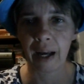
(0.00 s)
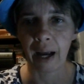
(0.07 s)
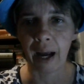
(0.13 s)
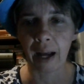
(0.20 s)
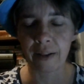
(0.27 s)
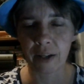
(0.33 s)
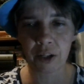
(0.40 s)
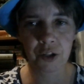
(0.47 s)

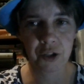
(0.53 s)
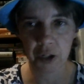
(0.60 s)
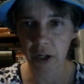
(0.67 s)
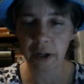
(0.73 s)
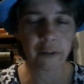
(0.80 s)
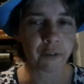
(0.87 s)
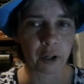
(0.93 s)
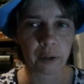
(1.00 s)
And then you start
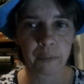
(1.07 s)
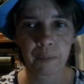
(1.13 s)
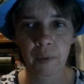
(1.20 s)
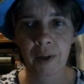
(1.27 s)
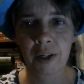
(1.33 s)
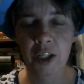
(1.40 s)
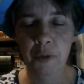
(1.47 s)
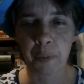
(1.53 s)
over.
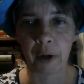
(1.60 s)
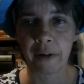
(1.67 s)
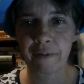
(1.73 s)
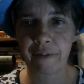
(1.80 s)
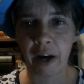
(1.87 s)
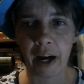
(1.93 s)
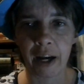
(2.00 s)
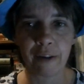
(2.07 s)
Sprint
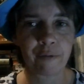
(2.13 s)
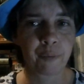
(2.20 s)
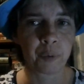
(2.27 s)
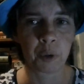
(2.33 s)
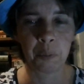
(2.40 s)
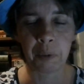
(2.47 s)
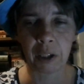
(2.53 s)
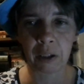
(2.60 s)
5
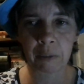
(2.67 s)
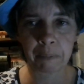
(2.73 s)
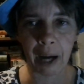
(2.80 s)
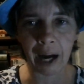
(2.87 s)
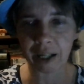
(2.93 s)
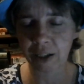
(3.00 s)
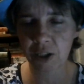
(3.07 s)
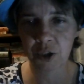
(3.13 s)
would be
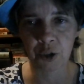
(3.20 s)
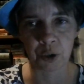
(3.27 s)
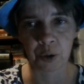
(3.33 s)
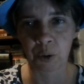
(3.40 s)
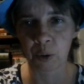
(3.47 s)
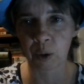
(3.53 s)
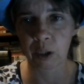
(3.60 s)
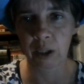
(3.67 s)
back
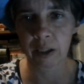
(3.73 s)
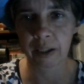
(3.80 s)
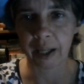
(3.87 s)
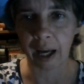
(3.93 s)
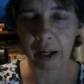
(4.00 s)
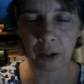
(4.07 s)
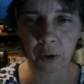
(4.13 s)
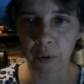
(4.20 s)
to
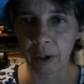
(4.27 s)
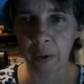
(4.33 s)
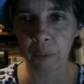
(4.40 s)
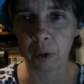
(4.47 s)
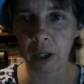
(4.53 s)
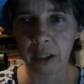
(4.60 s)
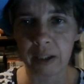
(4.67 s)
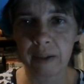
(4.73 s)
category
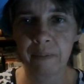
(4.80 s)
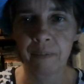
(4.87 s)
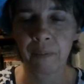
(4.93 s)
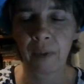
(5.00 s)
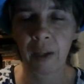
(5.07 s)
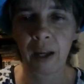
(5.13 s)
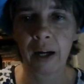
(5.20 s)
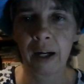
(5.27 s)
1,
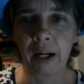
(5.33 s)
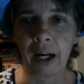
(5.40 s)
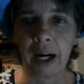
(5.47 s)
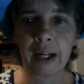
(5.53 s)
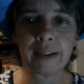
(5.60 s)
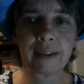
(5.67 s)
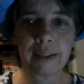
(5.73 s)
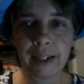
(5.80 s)

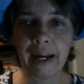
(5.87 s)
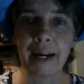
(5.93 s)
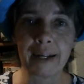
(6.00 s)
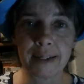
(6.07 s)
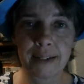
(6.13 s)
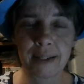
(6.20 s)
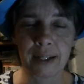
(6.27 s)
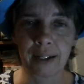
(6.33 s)

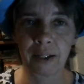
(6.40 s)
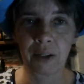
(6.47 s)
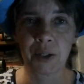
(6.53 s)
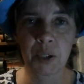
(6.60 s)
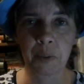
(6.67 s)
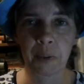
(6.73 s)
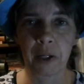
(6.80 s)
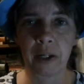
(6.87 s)
unless, and
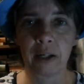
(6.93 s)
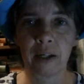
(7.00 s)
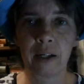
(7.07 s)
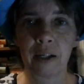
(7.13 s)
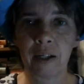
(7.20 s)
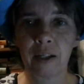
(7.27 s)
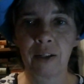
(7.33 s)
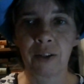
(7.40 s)
here's where
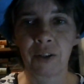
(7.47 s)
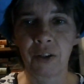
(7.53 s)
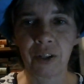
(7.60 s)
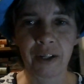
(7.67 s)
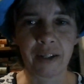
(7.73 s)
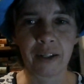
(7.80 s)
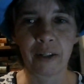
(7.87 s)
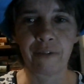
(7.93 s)
you get
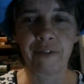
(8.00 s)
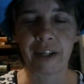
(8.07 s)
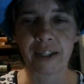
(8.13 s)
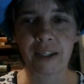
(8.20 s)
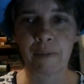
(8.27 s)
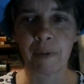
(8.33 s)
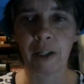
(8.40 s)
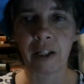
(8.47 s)
a little
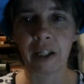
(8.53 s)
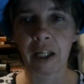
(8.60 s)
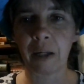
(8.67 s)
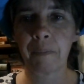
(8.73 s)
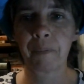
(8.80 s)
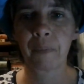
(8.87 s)
flexibility.